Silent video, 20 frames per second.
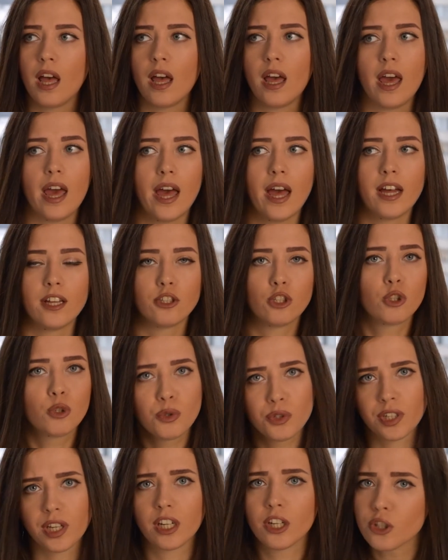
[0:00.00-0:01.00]
and
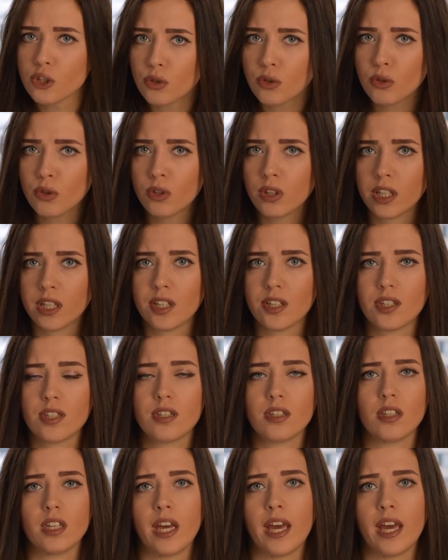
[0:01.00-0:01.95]
who's gonna do this,